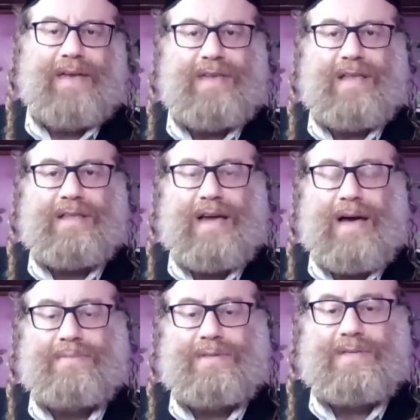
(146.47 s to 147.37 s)
And then
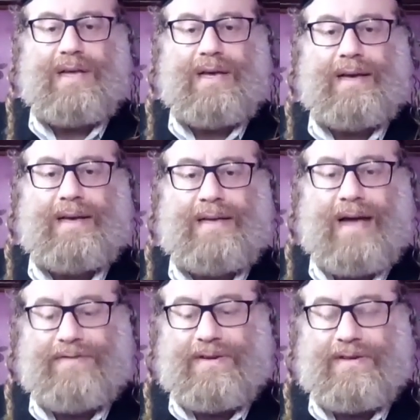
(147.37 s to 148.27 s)
comes, uh,
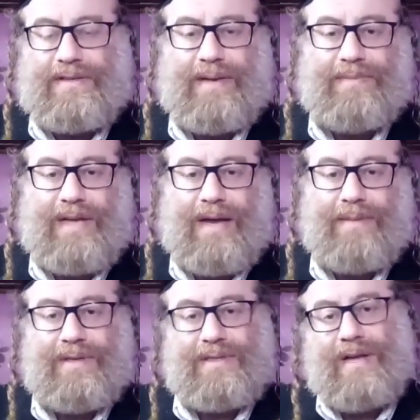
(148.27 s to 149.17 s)
after some
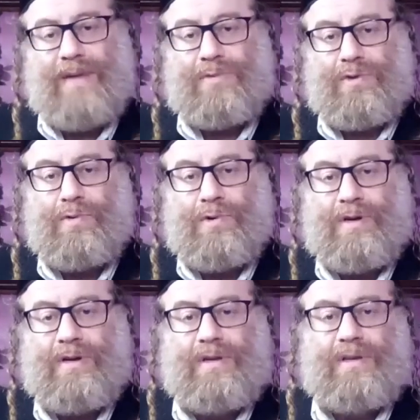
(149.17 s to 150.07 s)
time, it's come
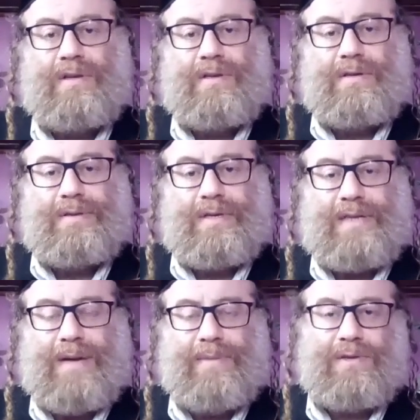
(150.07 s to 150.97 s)
Tur.
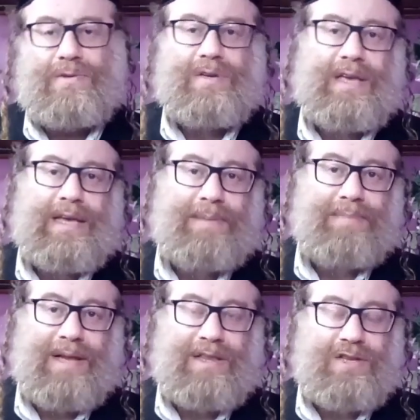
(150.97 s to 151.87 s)
This Rabbi Tur, he
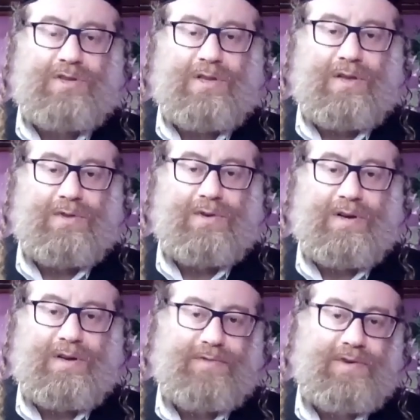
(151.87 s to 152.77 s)
compiled the Shulchan
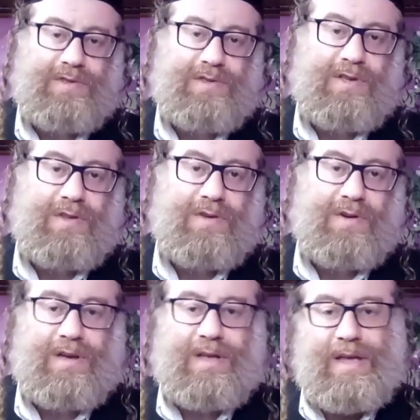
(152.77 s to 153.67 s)
Aruch, first Shulchan
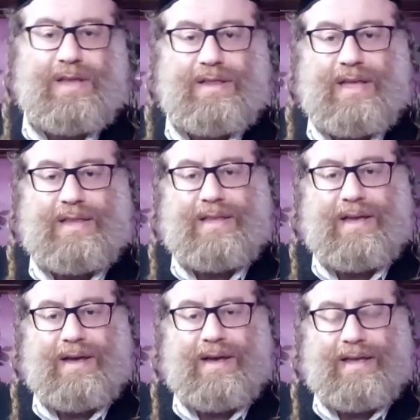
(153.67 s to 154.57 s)
Aruch, that
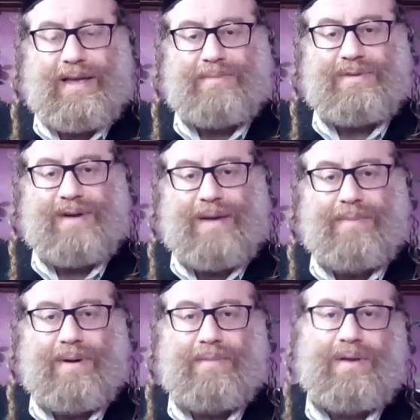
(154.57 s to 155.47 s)
uh, comes
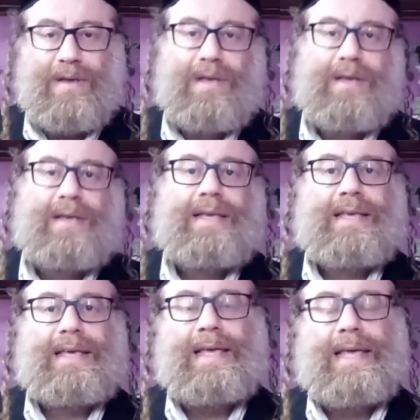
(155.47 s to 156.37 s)
Rambam
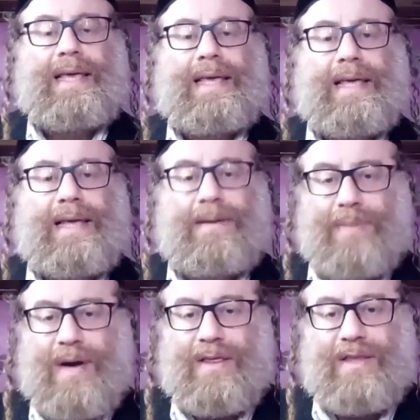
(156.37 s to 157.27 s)
he
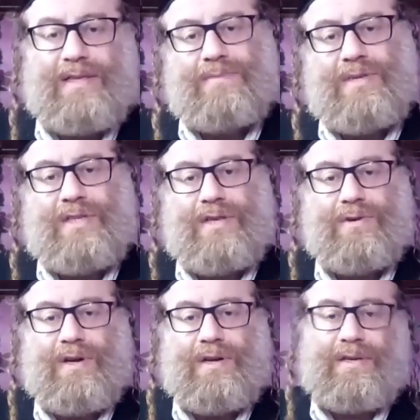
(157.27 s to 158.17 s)
compiled this Mishnah
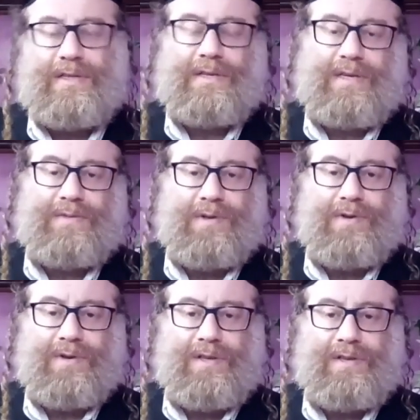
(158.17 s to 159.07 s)
Torah, as, as we
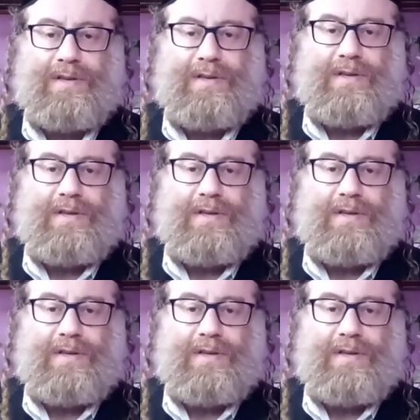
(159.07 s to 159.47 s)
learned it,